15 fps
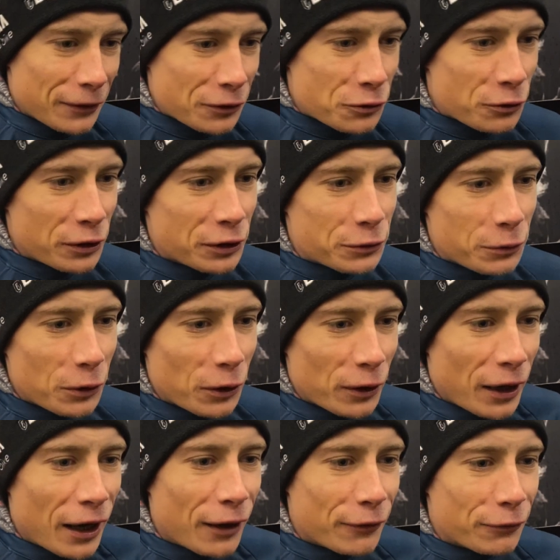trees were
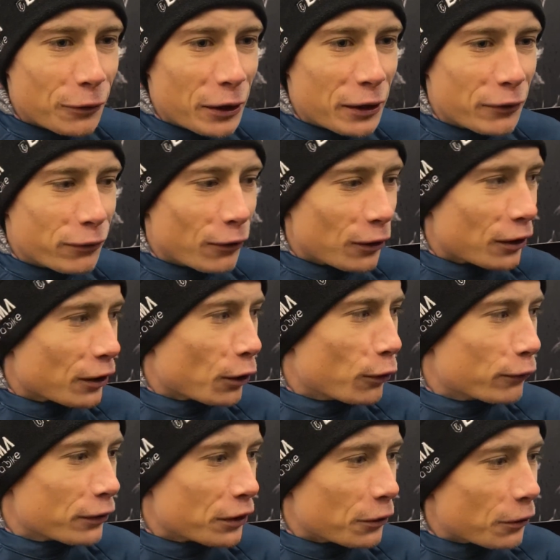halfway falling
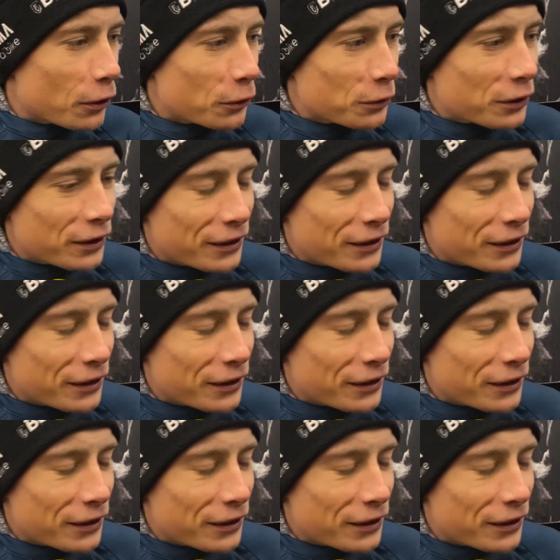over the road.